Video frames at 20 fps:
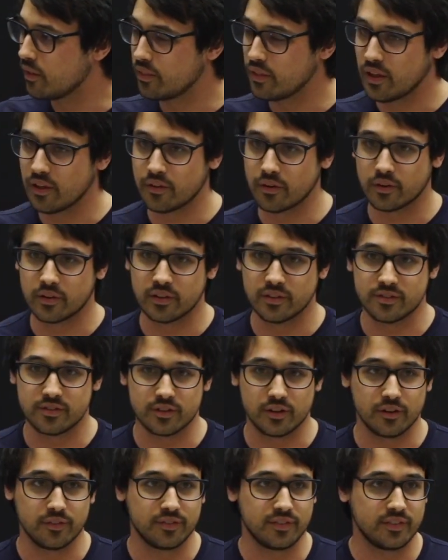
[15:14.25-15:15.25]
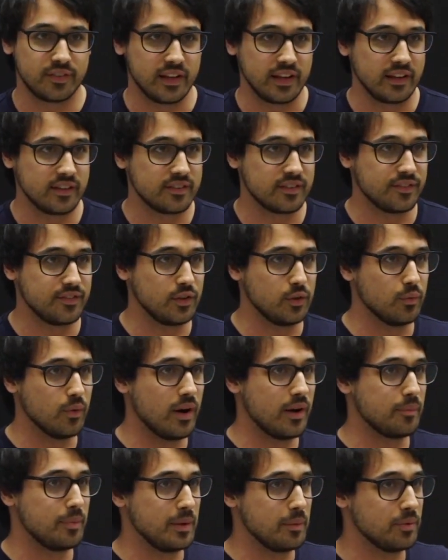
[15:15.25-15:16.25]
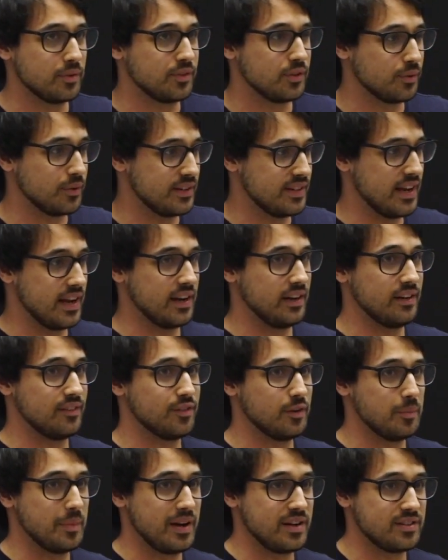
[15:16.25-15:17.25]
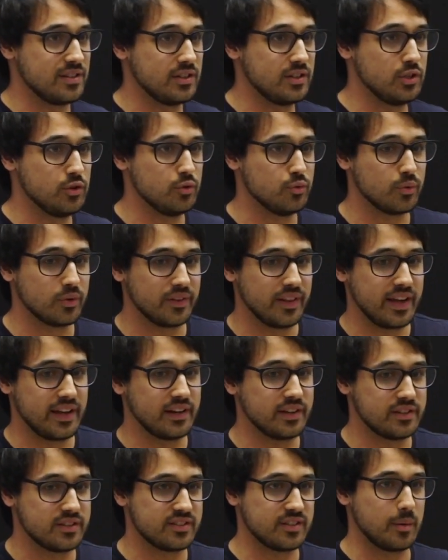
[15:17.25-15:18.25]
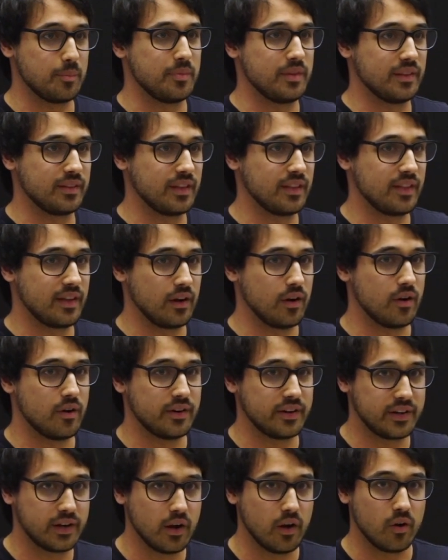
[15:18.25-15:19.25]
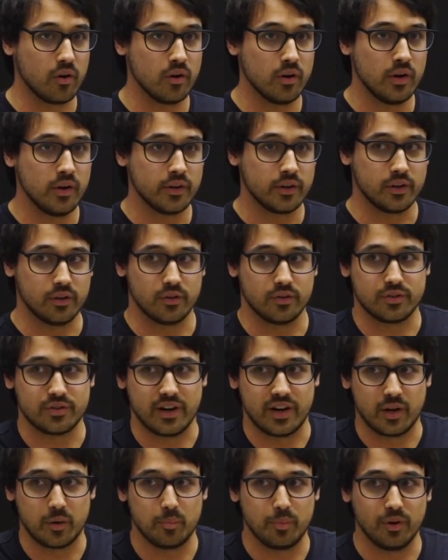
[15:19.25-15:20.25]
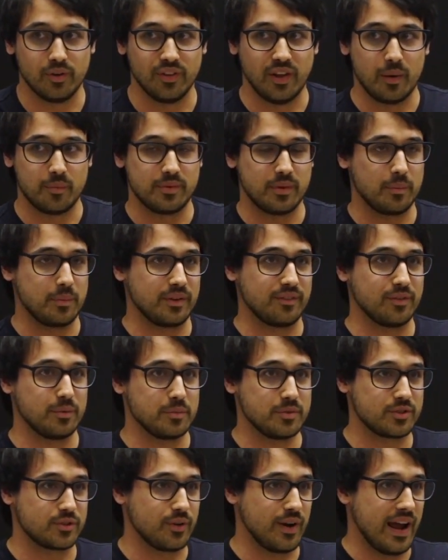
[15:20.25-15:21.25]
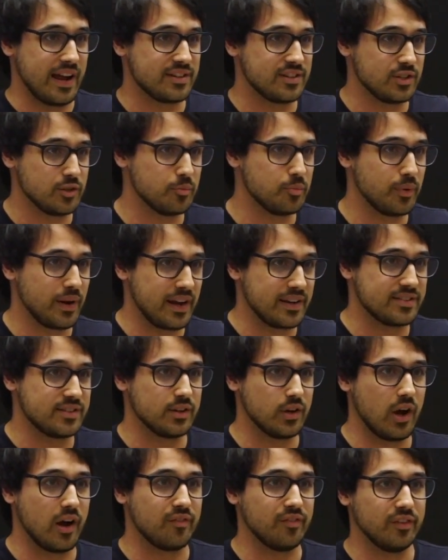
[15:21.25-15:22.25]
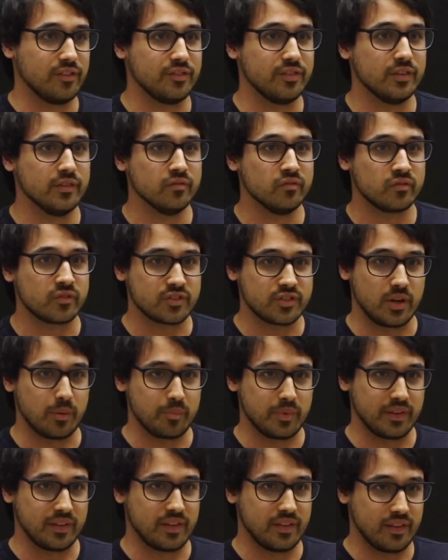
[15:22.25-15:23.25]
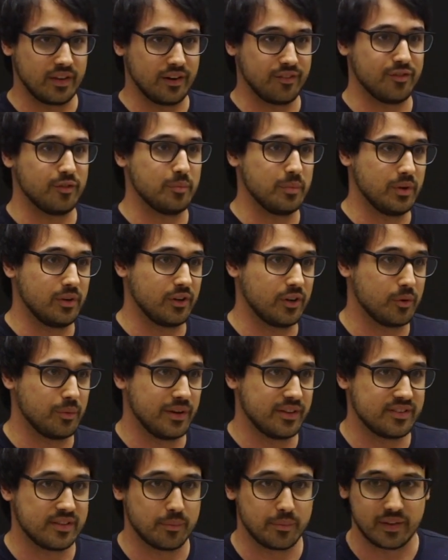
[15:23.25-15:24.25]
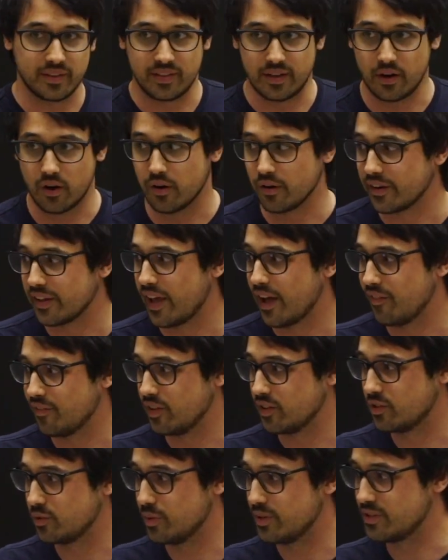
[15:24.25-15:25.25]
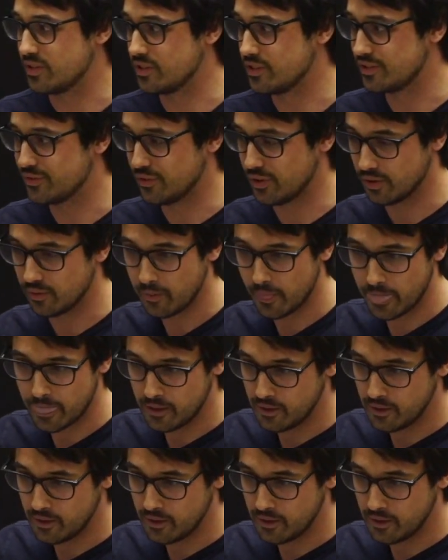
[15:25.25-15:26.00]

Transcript: The other conserved thing is if you want people to retain information, you relate it to something that they already know. You don't try to build up something from scratch. You branch it off of something that they're familiar with, something they already have intuitions for.